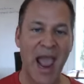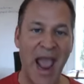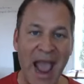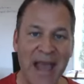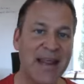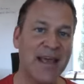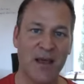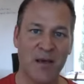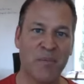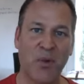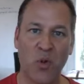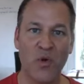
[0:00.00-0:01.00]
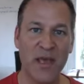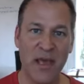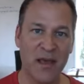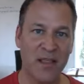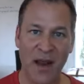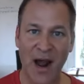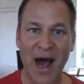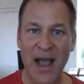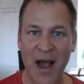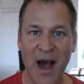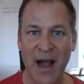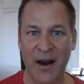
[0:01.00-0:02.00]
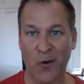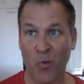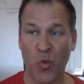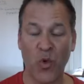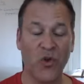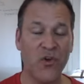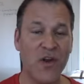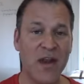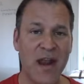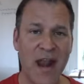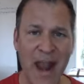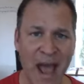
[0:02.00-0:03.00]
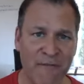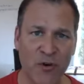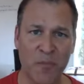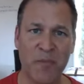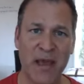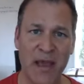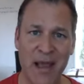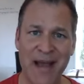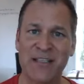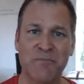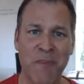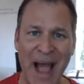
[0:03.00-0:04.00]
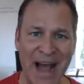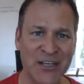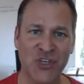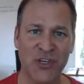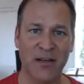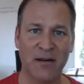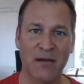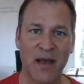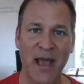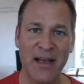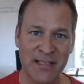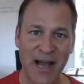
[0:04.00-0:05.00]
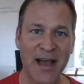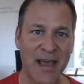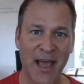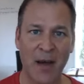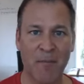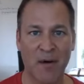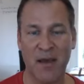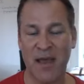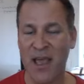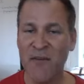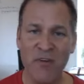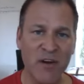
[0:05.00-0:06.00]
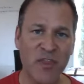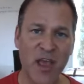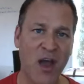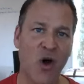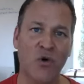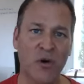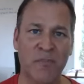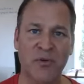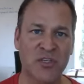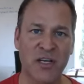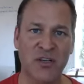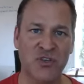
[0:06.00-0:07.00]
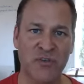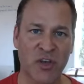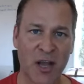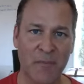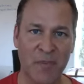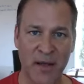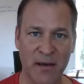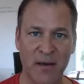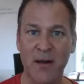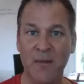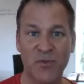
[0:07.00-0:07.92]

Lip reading: Any employee that I hire will never be as passionate as I am, even if they own a percentage of the company.